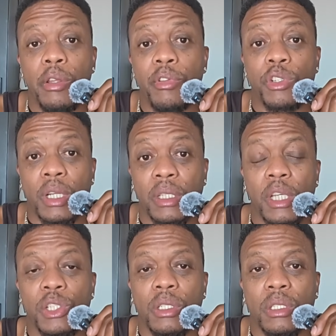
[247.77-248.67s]
If you try to
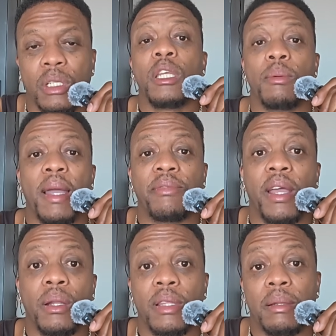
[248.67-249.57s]
take a shortcut, you might
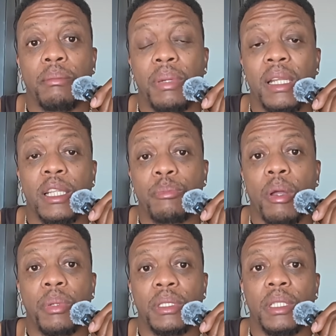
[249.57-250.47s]
find out that building a
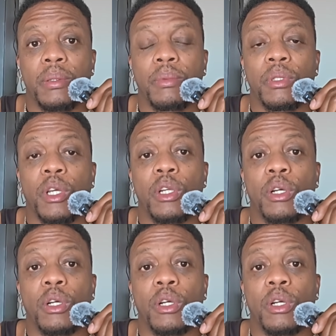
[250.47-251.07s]
property going